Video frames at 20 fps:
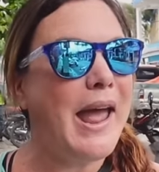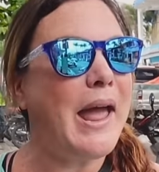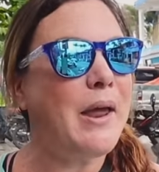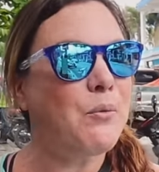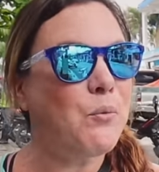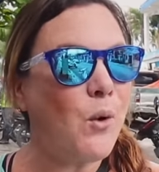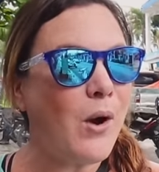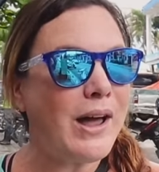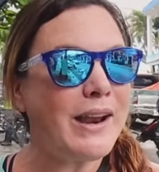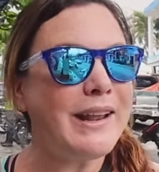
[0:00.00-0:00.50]

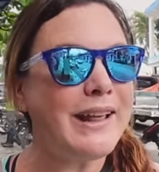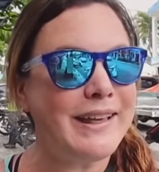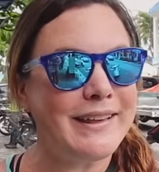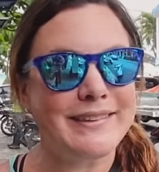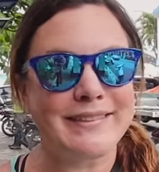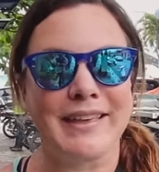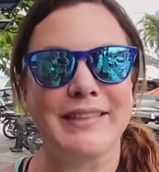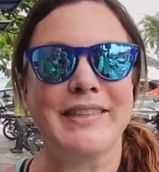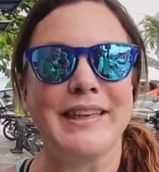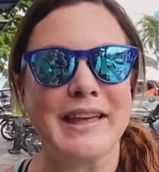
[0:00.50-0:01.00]
And one
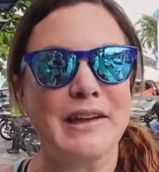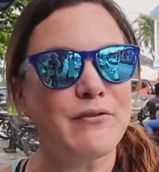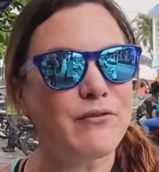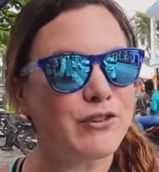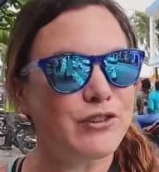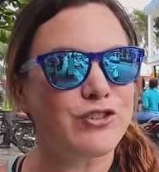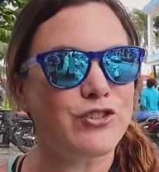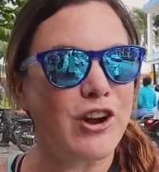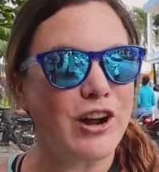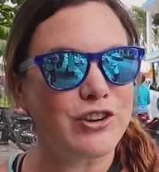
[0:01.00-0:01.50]
is that the
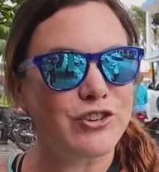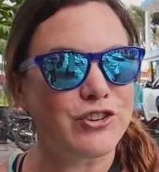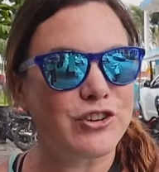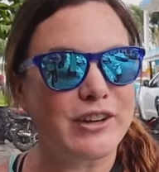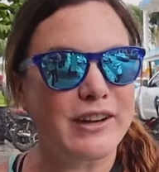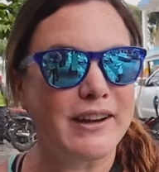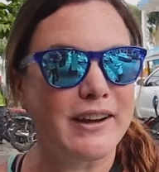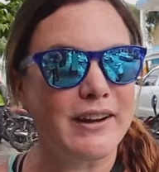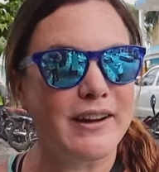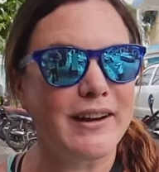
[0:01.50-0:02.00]
infrastructure
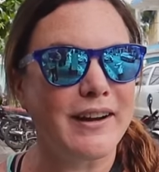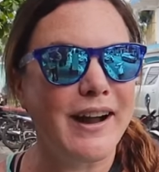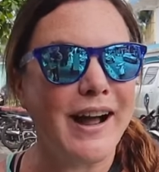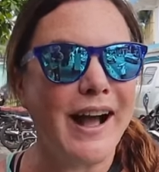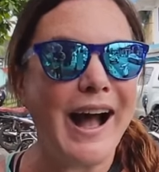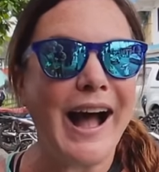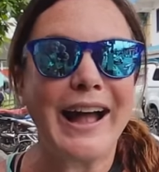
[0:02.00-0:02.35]
here,